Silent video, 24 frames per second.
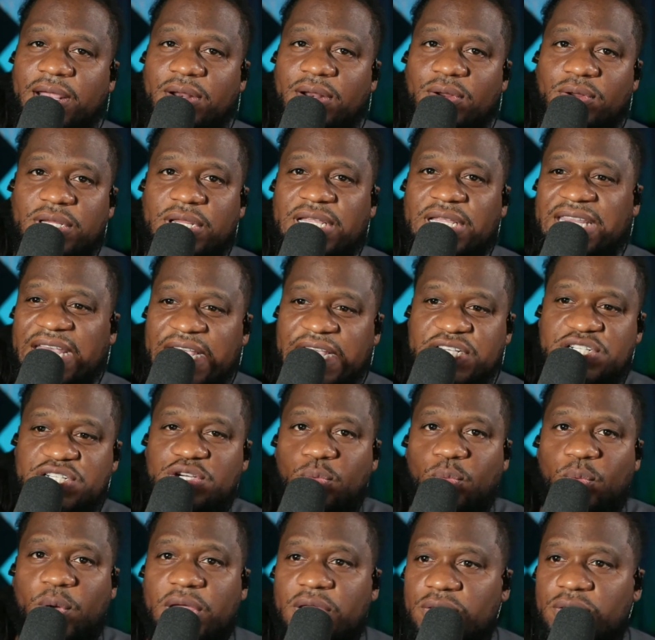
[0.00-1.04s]
the things you
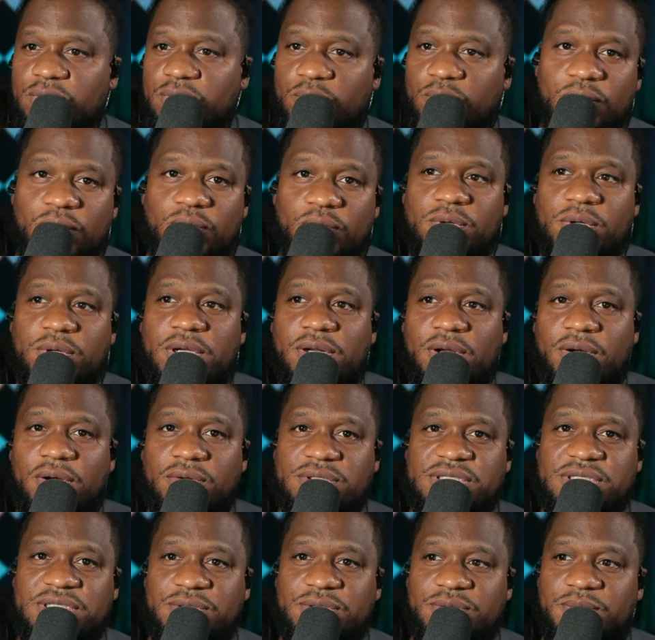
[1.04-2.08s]
went through,
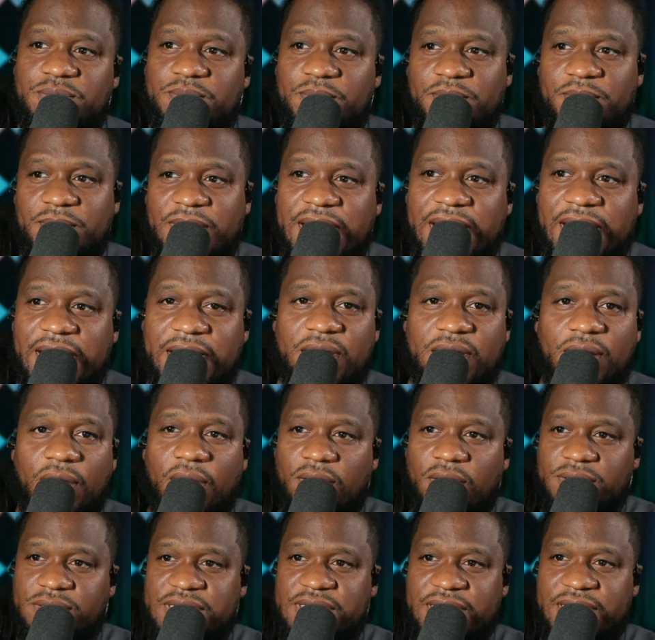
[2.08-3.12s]
to get it
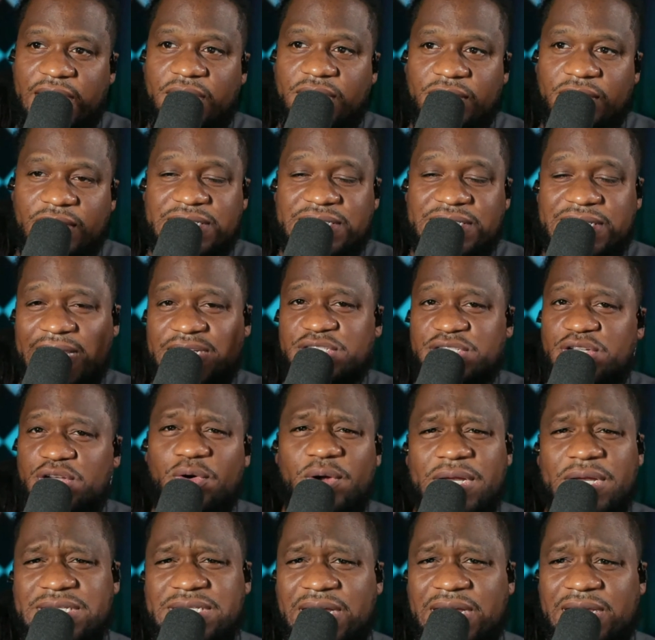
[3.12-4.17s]
all together. It's like
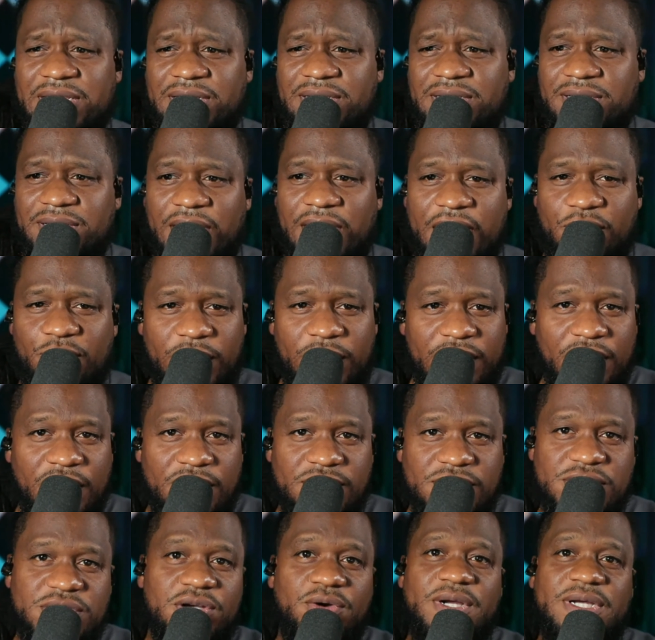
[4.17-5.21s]
storytelling. Like we know
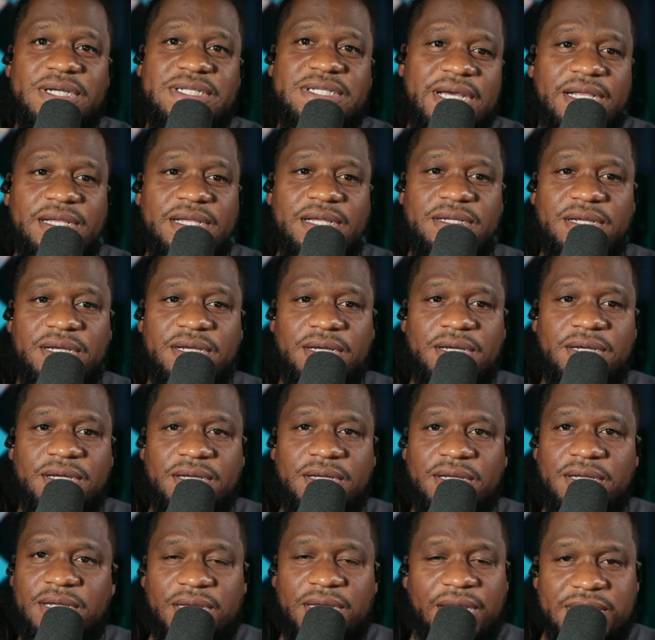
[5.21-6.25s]
storytelling
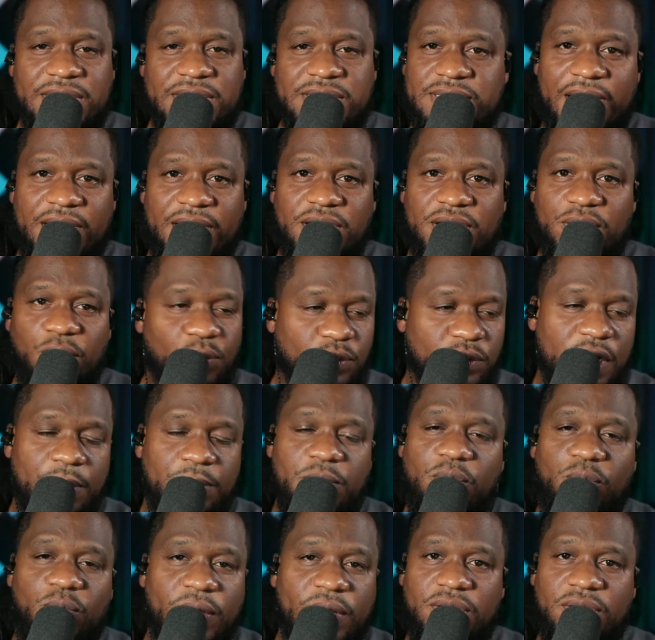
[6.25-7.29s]
is like the
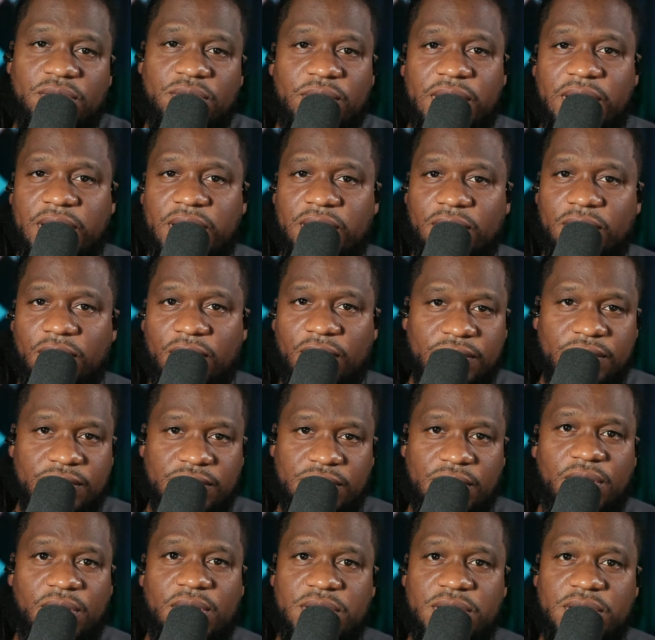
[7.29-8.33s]
number one ingredient on
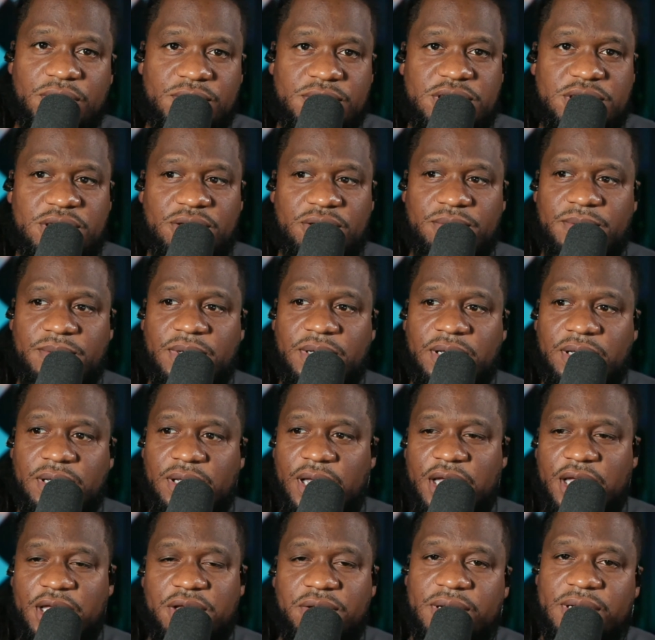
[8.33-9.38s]
YouTube.
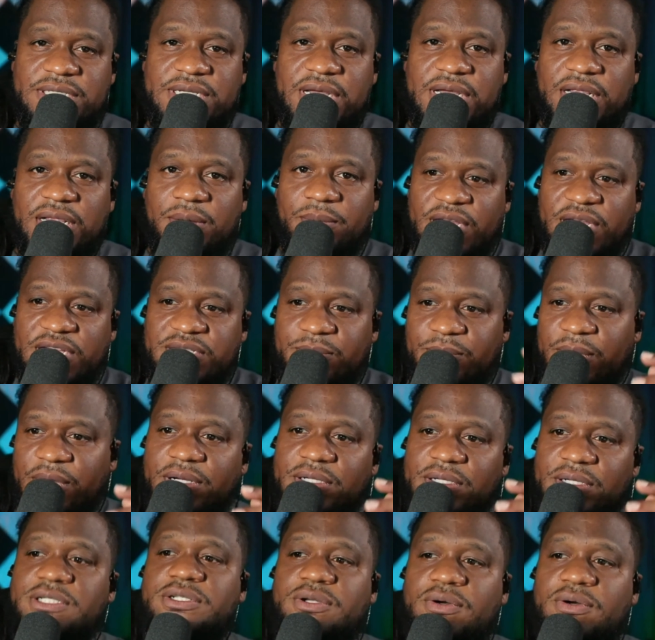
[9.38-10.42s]
And you can tell a much
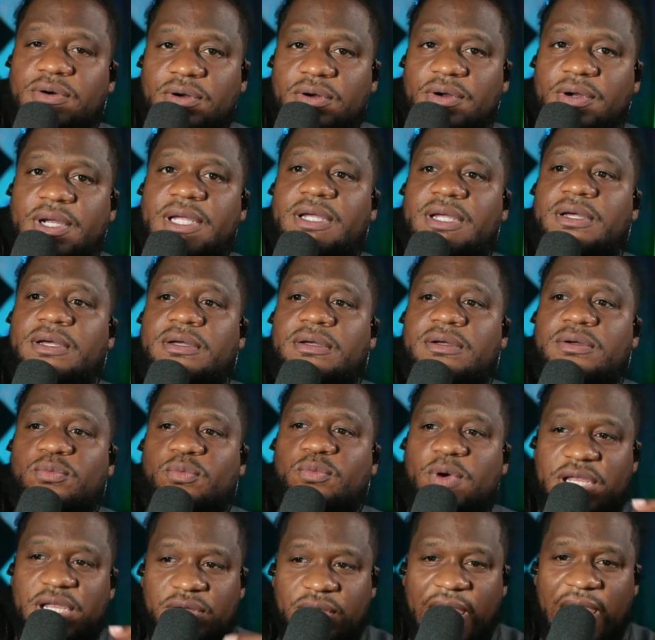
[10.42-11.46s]
better story
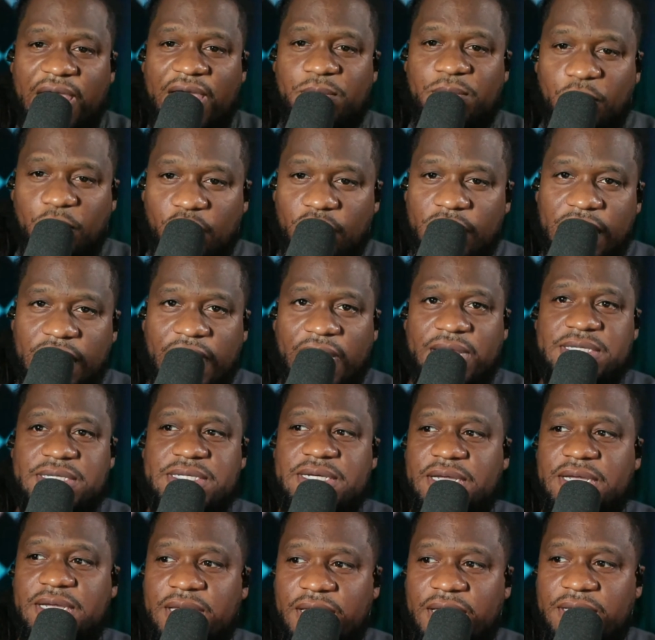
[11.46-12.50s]
when you have more
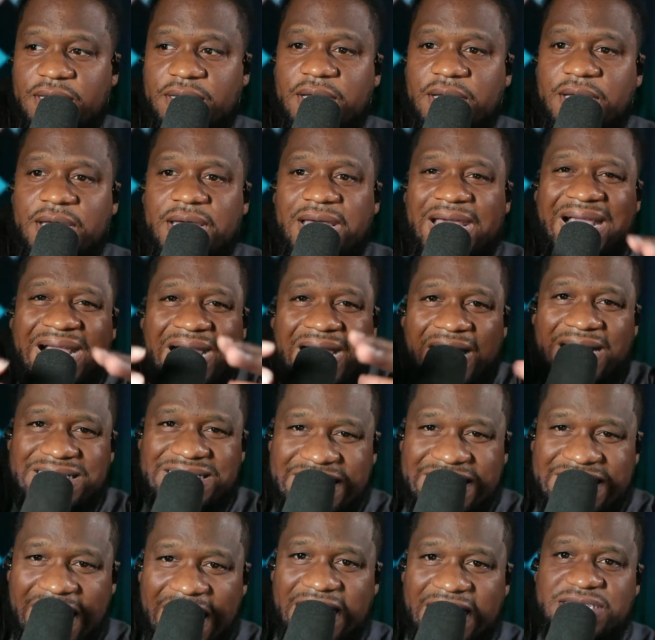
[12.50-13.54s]
content and
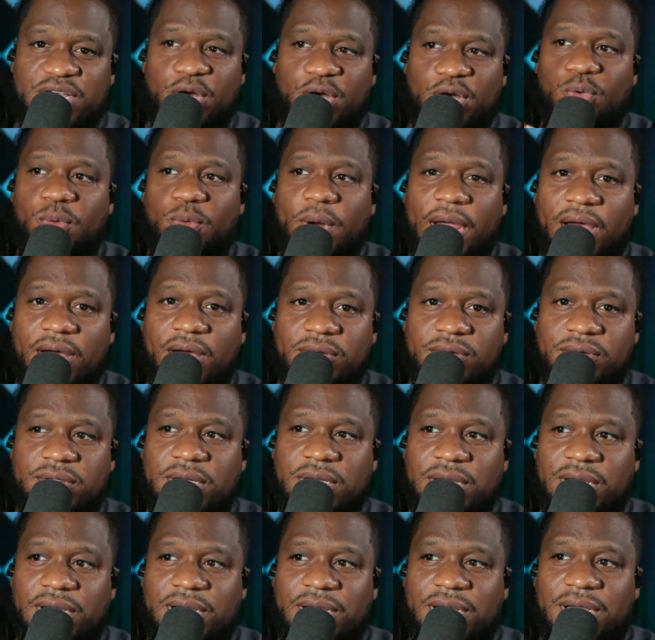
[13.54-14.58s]
context around
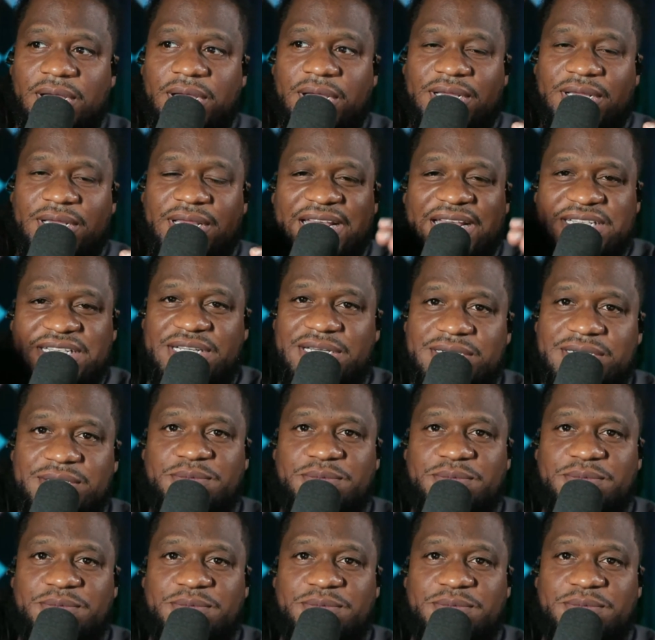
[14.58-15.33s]
than just